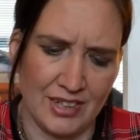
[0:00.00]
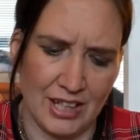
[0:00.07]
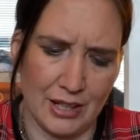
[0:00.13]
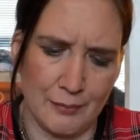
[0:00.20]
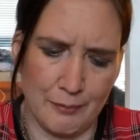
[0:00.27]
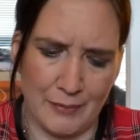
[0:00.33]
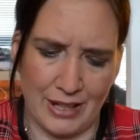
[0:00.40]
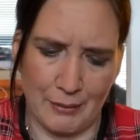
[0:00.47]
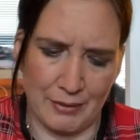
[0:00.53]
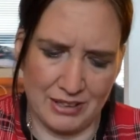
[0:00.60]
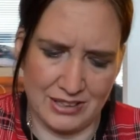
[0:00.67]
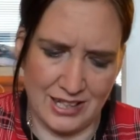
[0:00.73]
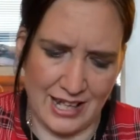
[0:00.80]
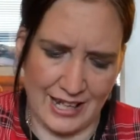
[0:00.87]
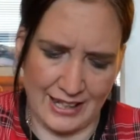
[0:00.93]
and maybe
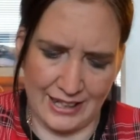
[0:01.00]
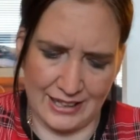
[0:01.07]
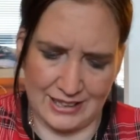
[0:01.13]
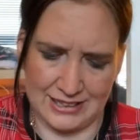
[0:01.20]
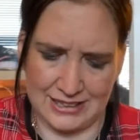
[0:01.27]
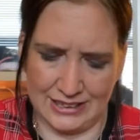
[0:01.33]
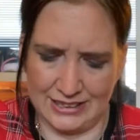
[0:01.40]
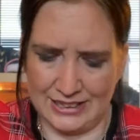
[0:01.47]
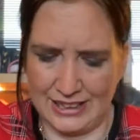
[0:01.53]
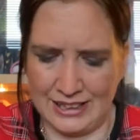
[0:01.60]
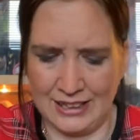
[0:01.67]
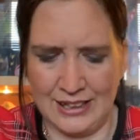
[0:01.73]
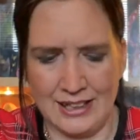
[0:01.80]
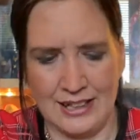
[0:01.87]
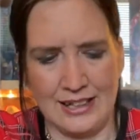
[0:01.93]
tying something
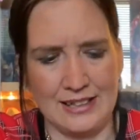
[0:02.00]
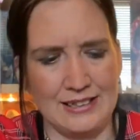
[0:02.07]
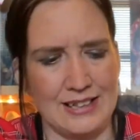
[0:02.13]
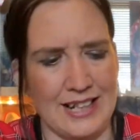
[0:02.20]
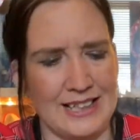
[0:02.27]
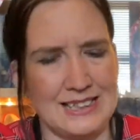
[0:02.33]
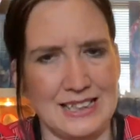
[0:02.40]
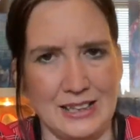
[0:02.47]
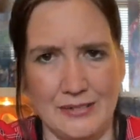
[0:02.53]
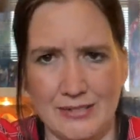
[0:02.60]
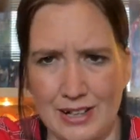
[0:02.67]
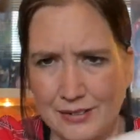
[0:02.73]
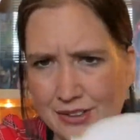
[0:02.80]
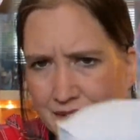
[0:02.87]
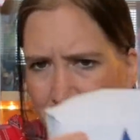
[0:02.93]
nicely
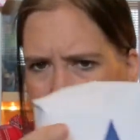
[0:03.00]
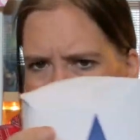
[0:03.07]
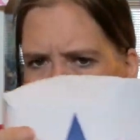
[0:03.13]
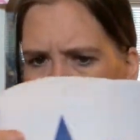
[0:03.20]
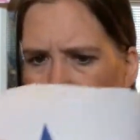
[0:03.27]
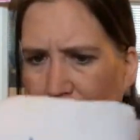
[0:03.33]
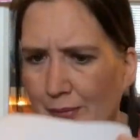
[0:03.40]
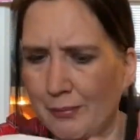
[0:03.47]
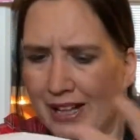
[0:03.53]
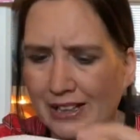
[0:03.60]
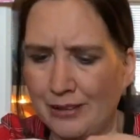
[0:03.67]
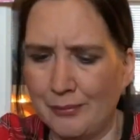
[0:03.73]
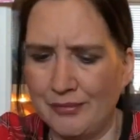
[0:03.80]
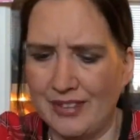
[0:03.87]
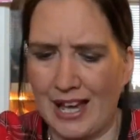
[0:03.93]
around it, because it's not going to make
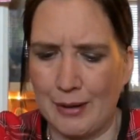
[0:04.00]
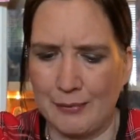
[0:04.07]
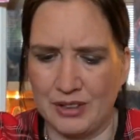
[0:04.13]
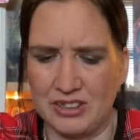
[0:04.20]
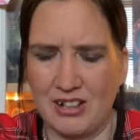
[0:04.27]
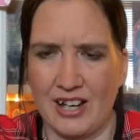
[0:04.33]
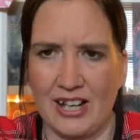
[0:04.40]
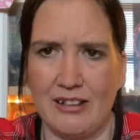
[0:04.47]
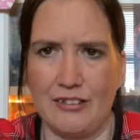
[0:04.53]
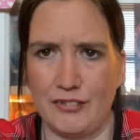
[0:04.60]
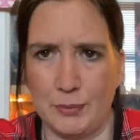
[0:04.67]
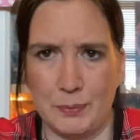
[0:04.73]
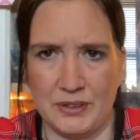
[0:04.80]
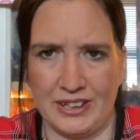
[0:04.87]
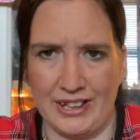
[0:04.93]
them that much higher if you
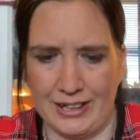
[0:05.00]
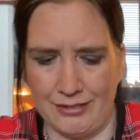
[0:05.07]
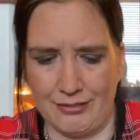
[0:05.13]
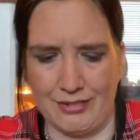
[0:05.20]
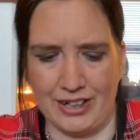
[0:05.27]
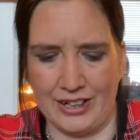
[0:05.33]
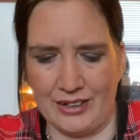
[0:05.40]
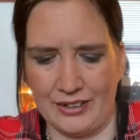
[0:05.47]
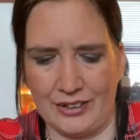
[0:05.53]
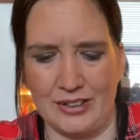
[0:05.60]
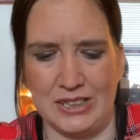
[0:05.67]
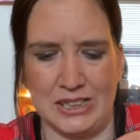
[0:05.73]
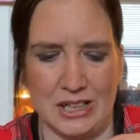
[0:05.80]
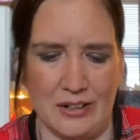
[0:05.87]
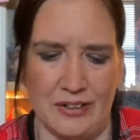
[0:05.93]
put it in right. It
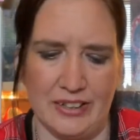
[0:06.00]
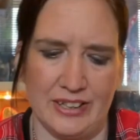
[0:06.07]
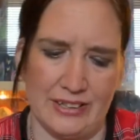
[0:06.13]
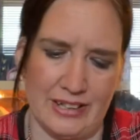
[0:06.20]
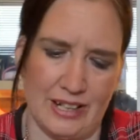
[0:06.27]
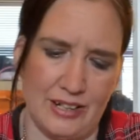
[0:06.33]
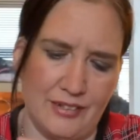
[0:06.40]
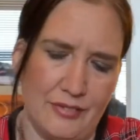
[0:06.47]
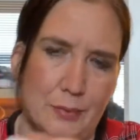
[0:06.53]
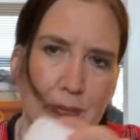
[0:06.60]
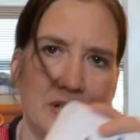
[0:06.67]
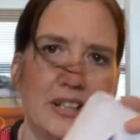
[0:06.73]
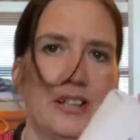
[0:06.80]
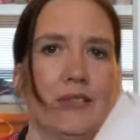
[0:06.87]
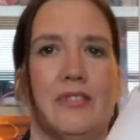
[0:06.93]
goes lower than that if you put
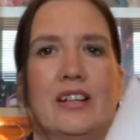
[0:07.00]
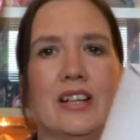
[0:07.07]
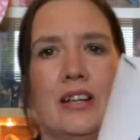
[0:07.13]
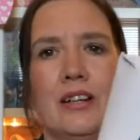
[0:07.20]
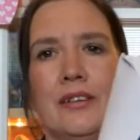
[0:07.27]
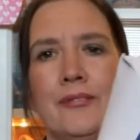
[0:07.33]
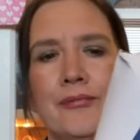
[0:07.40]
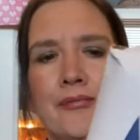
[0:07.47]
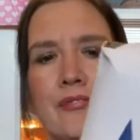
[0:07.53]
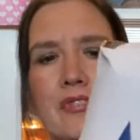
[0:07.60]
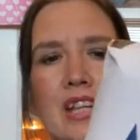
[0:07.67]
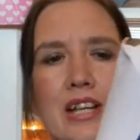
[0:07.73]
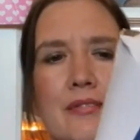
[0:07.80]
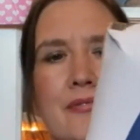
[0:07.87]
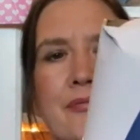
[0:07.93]
it in right.
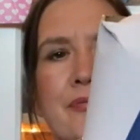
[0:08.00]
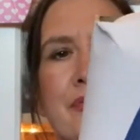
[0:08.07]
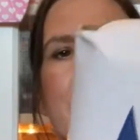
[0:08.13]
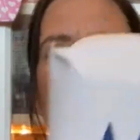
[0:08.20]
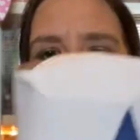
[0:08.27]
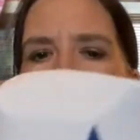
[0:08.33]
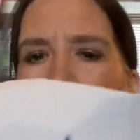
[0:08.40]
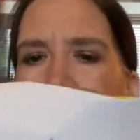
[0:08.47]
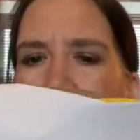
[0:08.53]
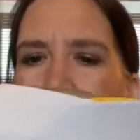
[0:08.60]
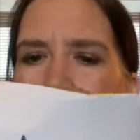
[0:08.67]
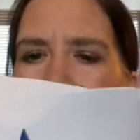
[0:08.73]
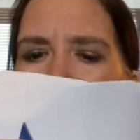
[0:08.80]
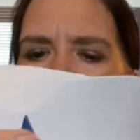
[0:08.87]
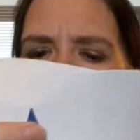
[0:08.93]
So
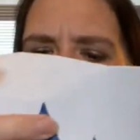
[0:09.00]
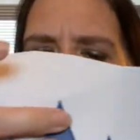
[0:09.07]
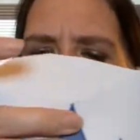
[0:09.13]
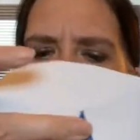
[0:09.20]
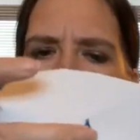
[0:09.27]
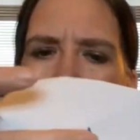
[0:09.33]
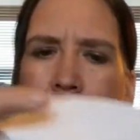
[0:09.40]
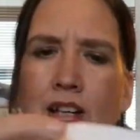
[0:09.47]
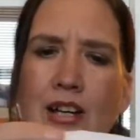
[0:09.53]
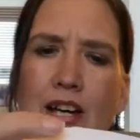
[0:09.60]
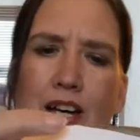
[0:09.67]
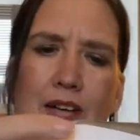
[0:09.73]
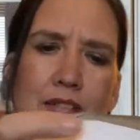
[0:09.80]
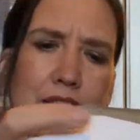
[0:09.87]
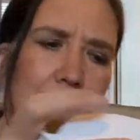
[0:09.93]

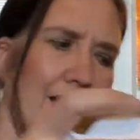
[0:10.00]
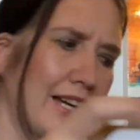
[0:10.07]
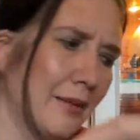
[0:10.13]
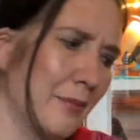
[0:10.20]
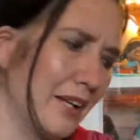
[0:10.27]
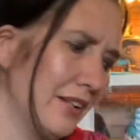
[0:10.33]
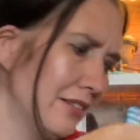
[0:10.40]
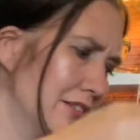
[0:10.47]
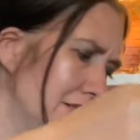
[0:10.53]
I would recommend